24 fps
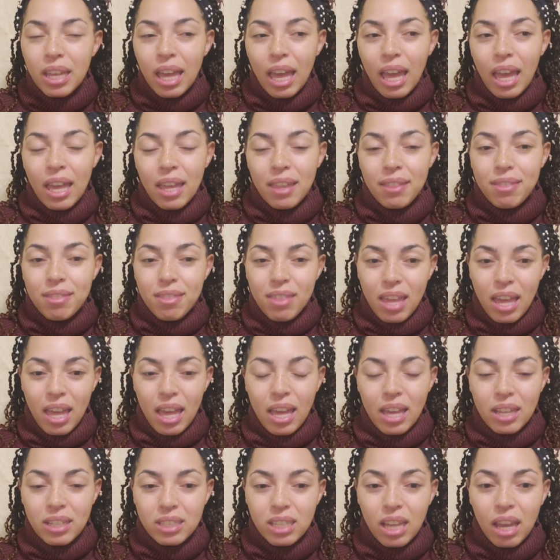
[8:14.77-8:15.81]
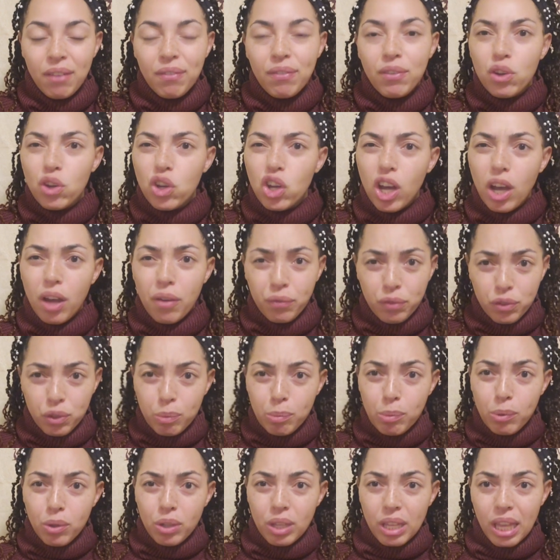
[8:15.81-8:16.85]
and that I feel
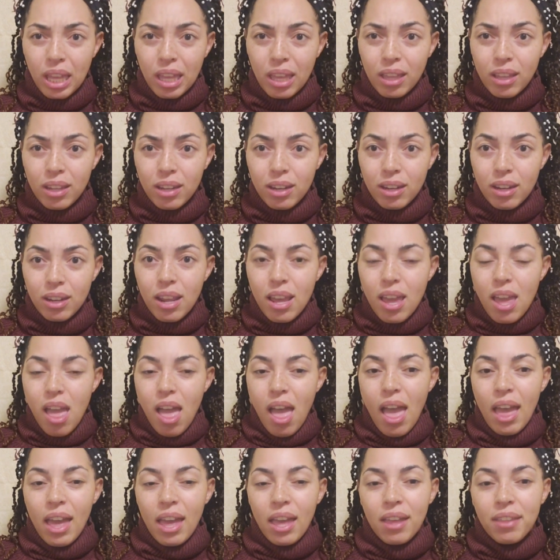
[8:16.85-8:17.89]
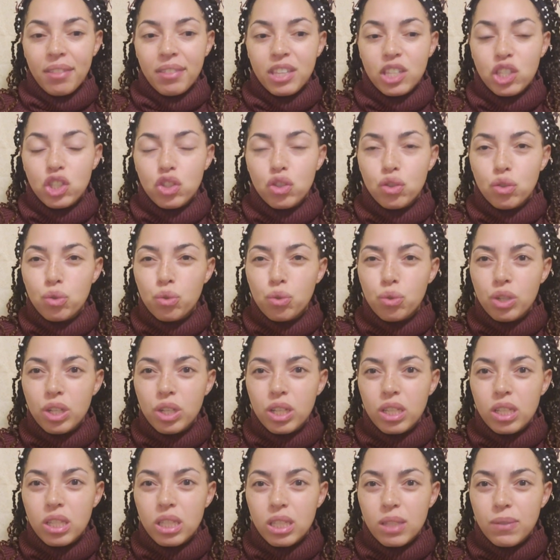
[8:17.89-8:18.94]
comfortable in, and the
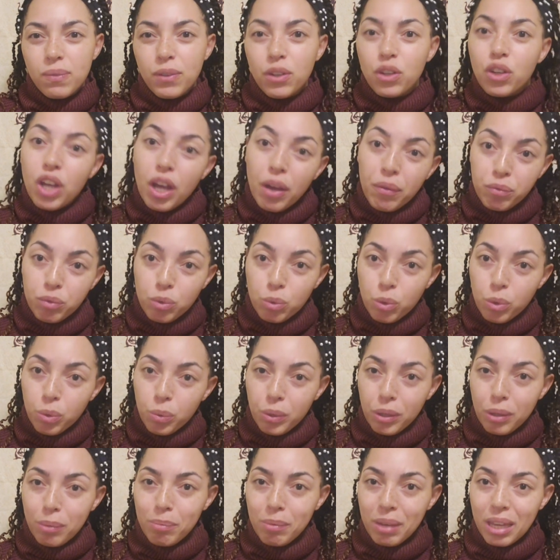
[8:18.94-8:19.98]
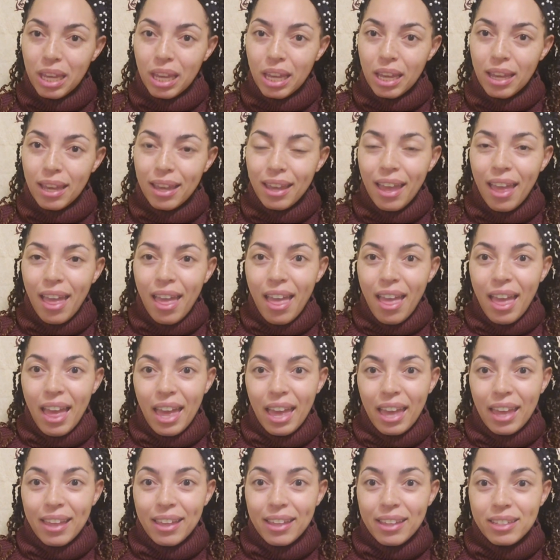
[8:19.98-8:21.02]
students feel comfortable with me,
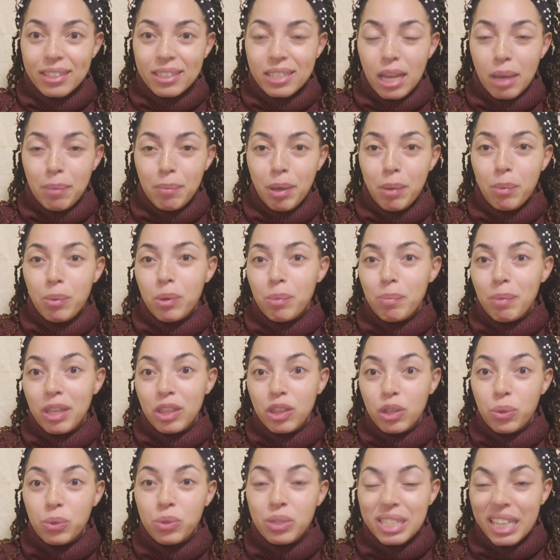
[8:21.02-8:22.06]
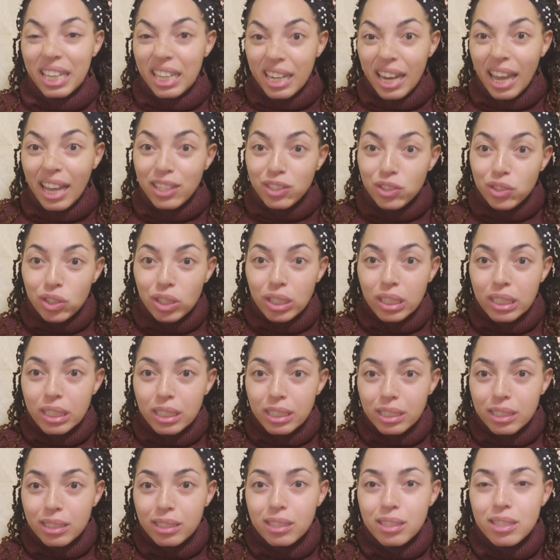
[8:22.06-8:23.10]
and I'm able to make those
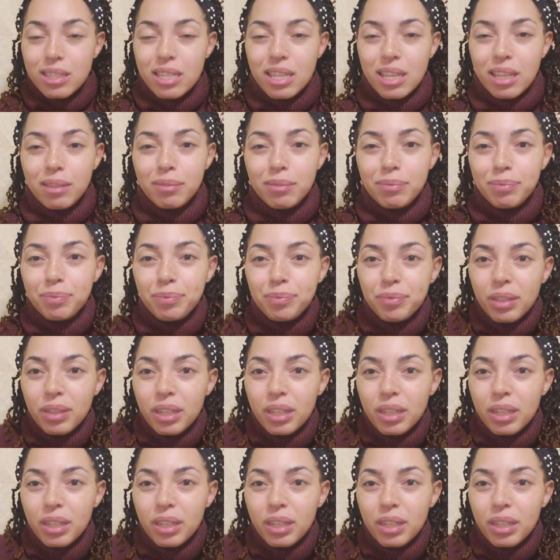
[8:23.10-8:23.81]
connections and